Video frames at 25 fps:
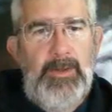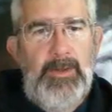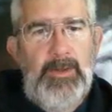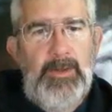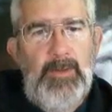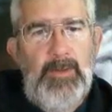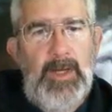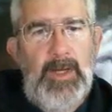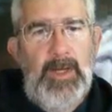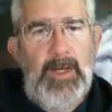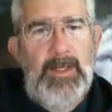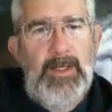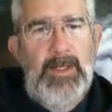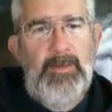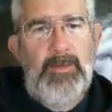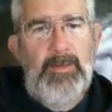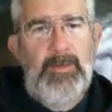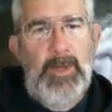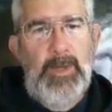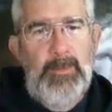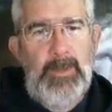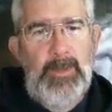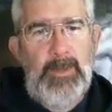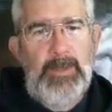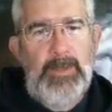could write it as
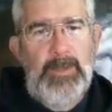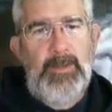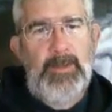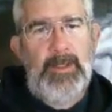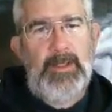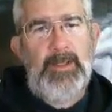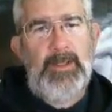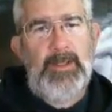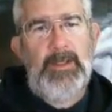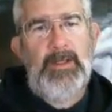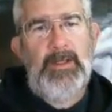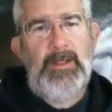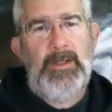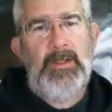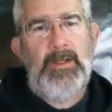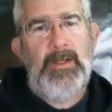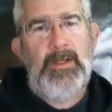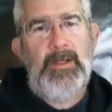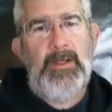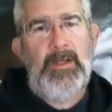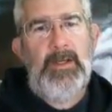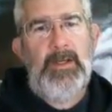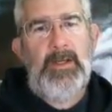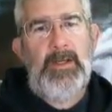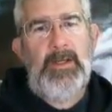parametric,
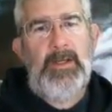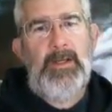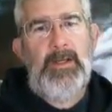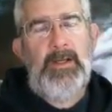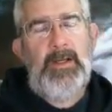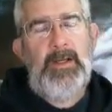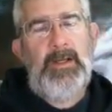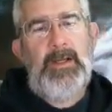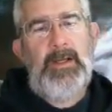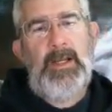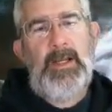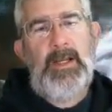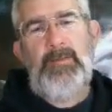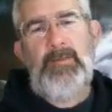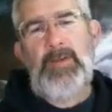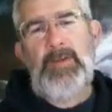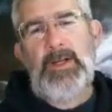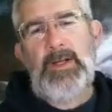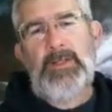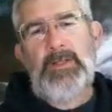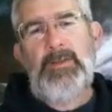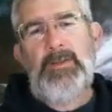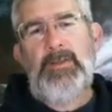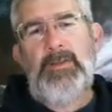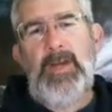and in
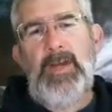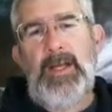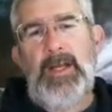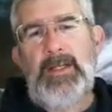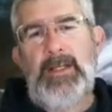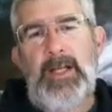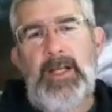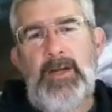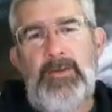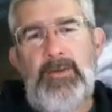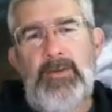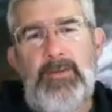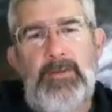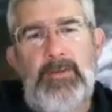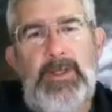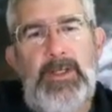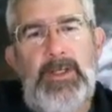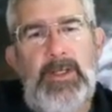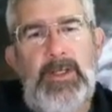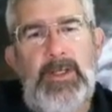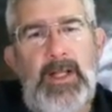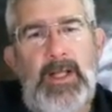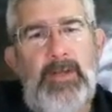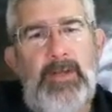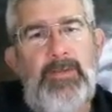fact, if you've had a Calc 3
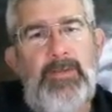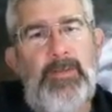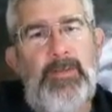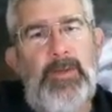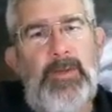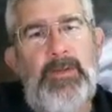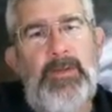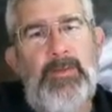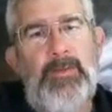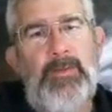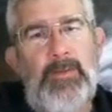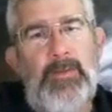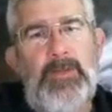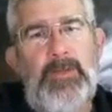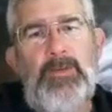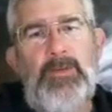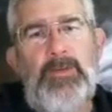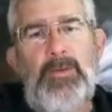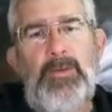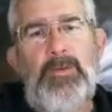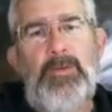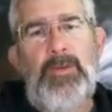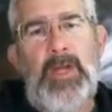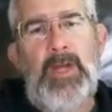class, we do